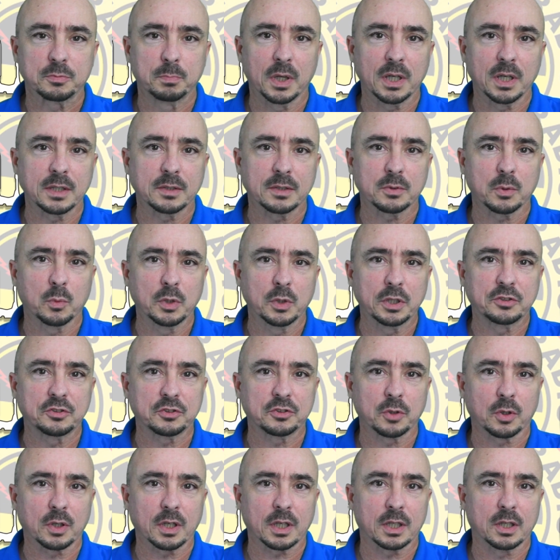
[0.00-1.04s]
but we
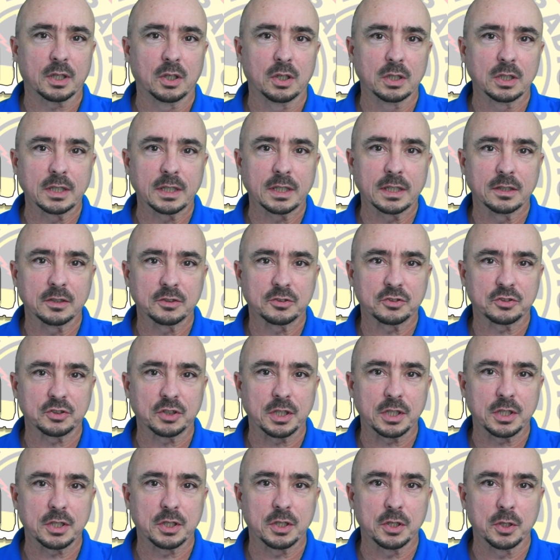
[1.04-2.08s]
start calling
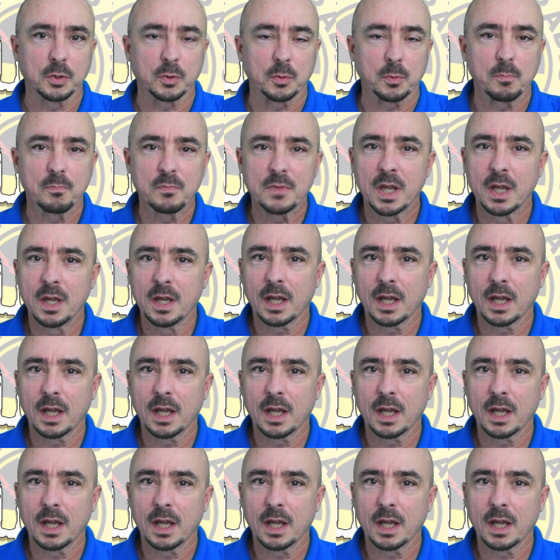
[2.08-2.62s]
C Q.